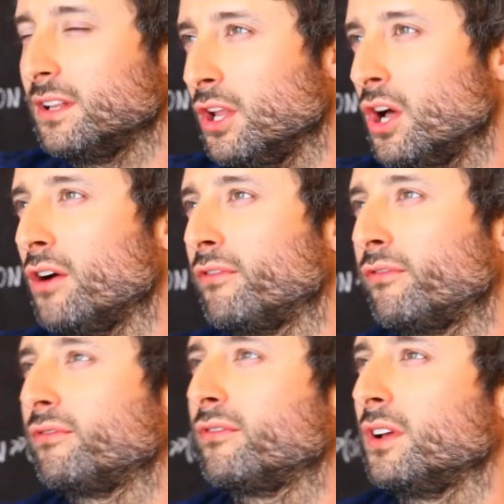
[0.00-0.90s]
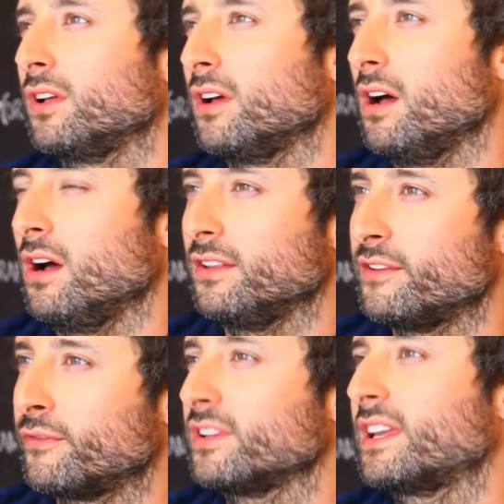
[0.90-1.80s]
love,
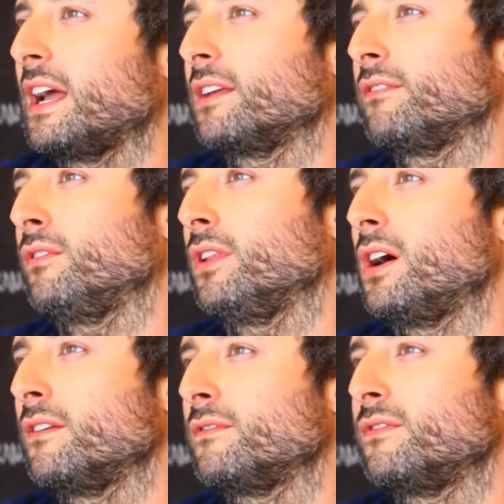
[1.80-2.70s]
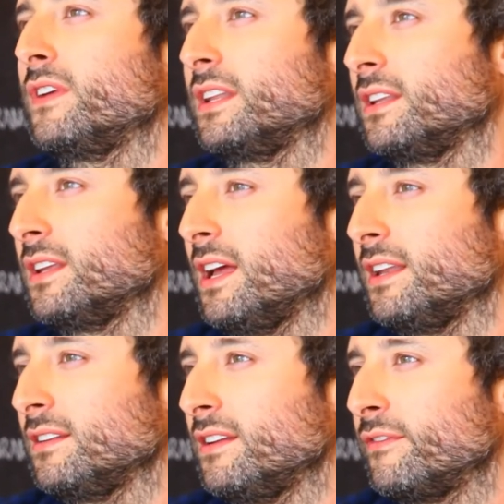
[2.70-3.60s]
different kind of love
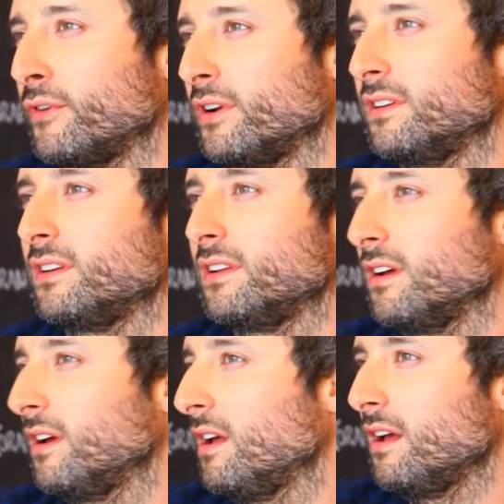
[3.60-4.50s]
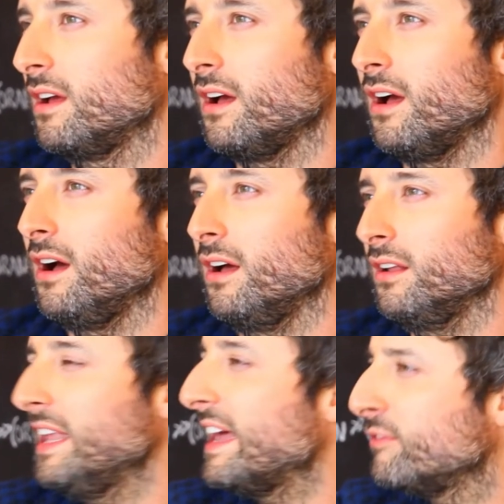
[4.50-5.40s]
and different
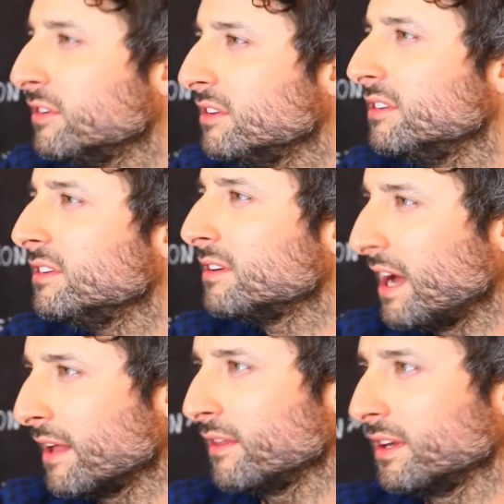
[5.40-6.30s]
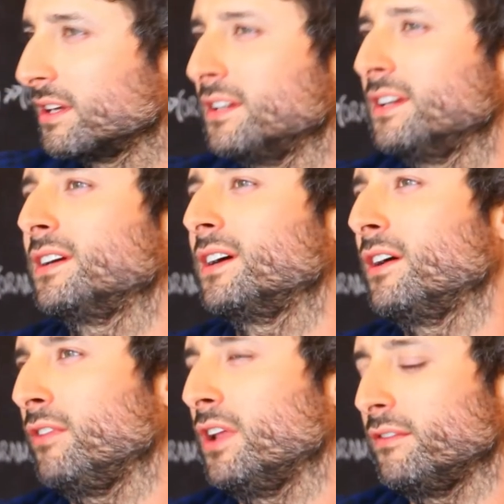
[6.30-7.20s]
level, I think,
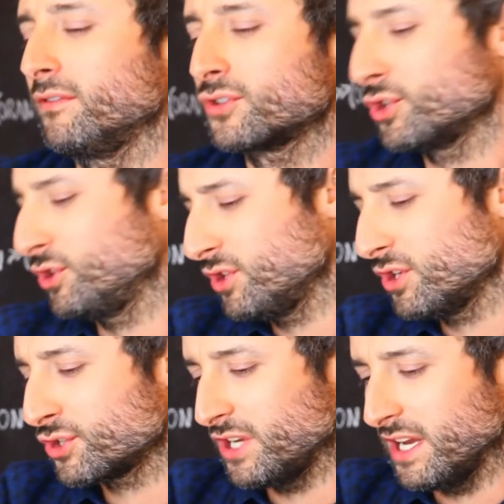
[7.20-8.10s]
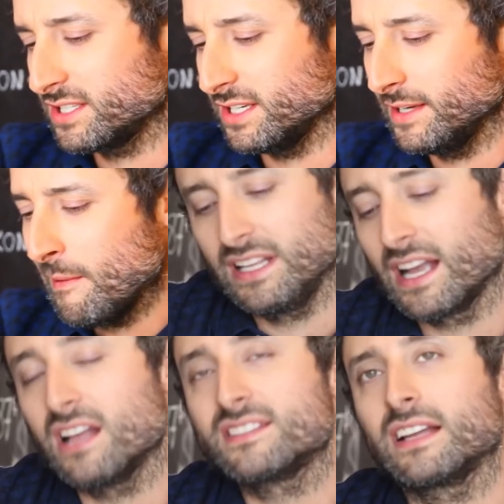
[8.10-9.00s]
of love, should I say.
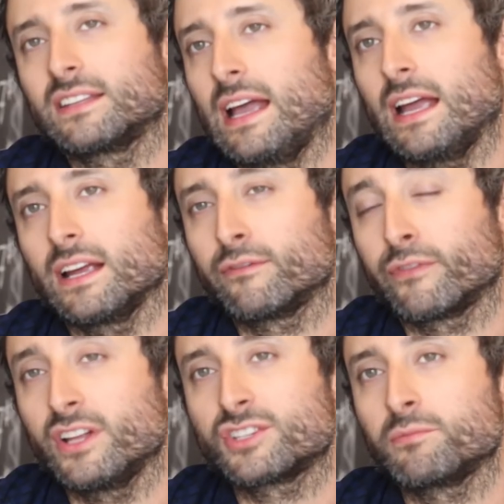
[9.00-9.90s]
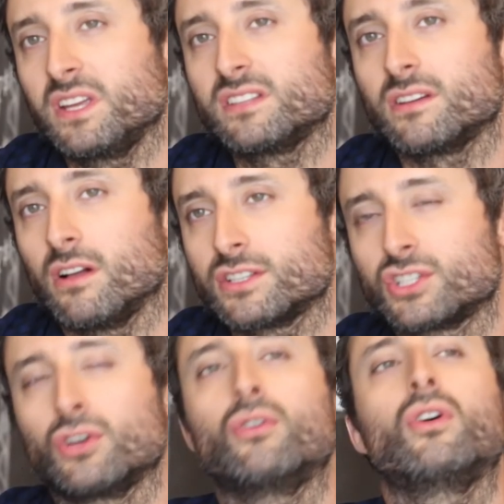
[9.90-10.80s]
Les Grandes Artères in French means
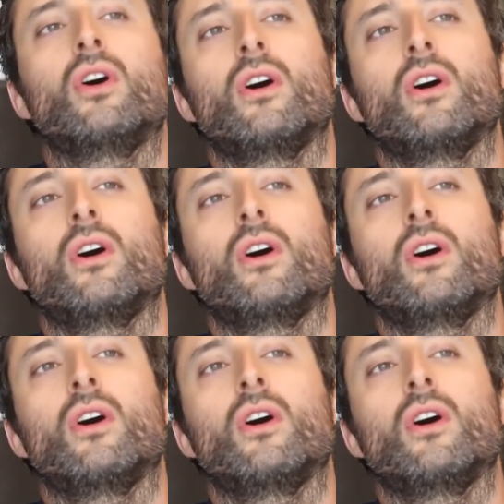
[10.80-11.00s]
also